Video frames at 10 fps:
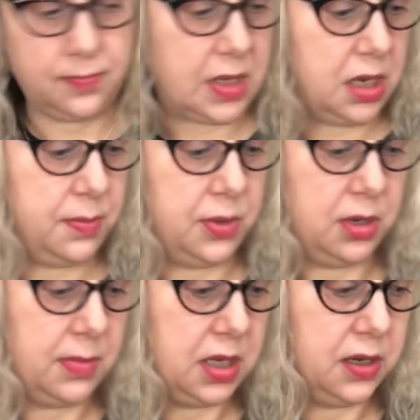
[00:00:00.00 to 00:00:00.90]
I'm gonna put
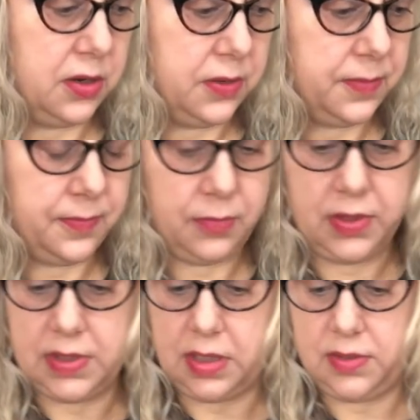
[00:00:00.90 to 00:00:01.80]
them in here
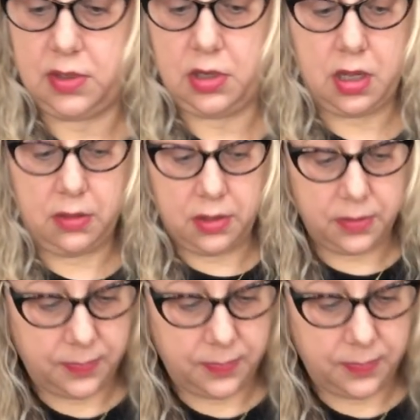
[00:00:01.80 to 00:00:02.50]
because that's their color.